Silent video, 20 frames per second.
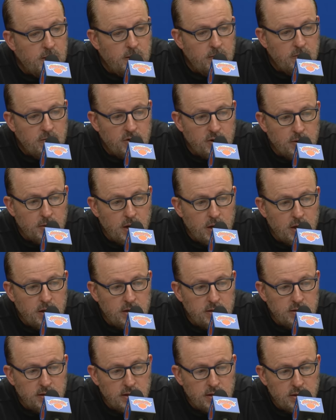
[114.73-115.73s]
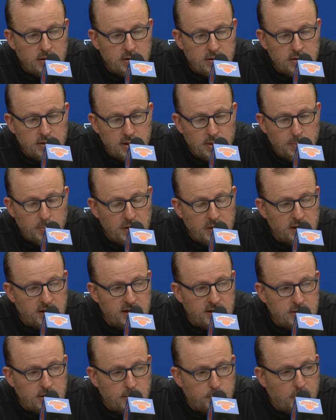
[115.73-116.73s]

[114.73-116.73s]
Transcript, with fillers: the ability to